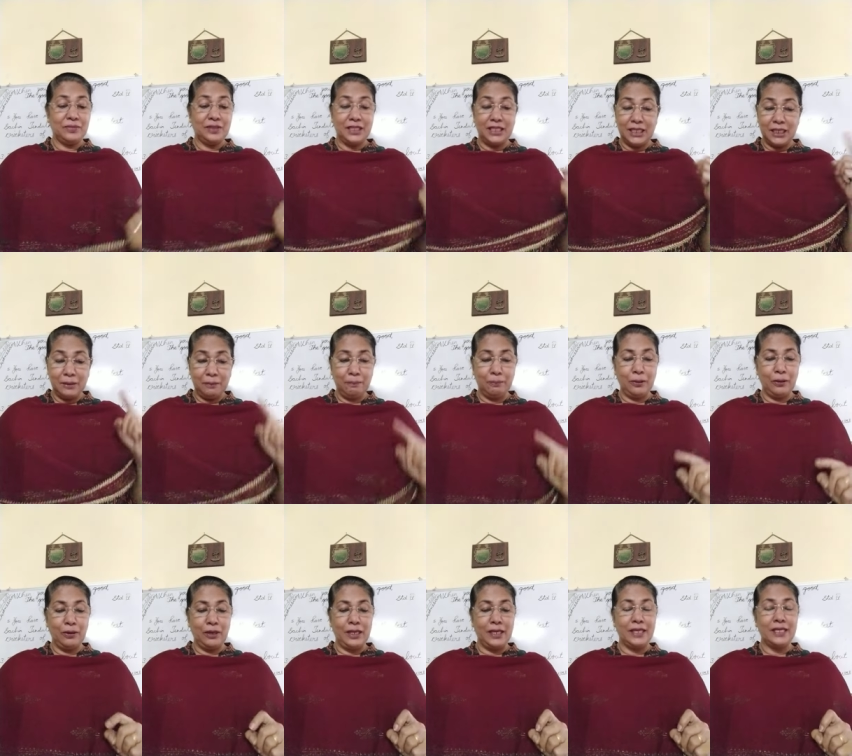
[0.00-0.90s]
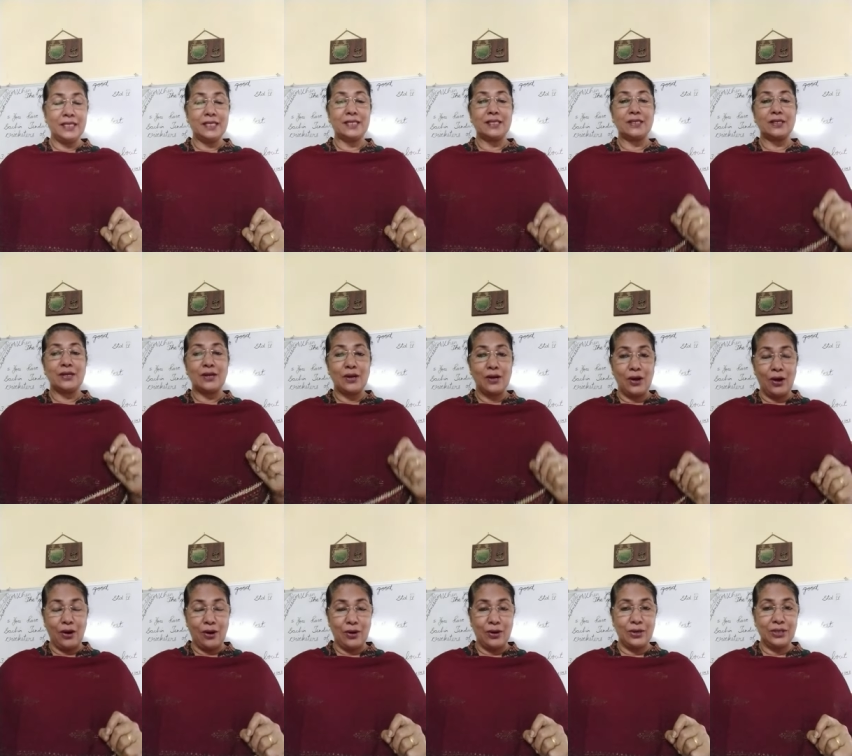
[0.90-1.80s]
The police
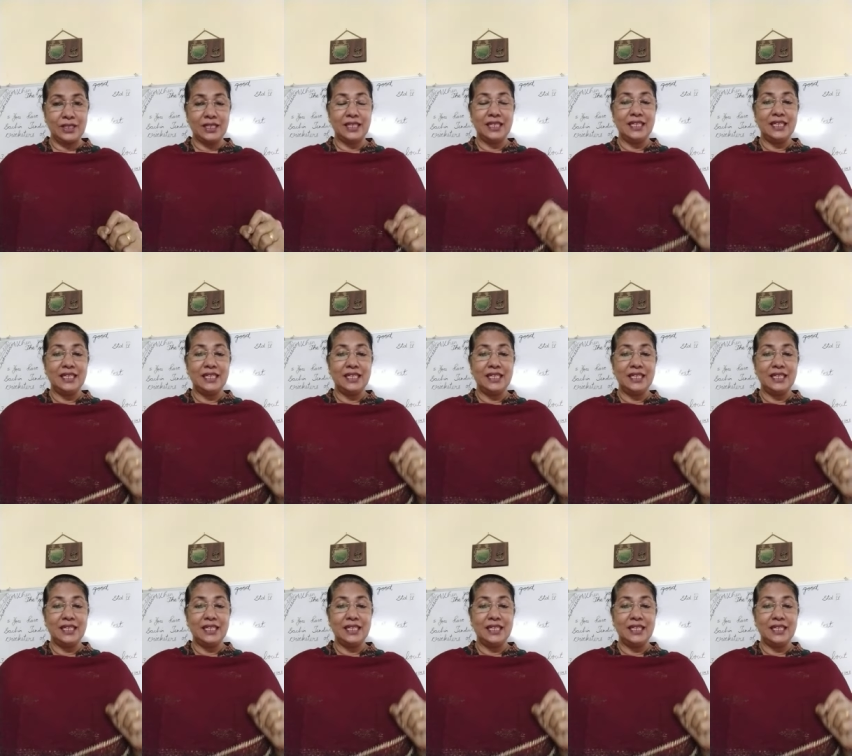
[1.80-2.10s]
caught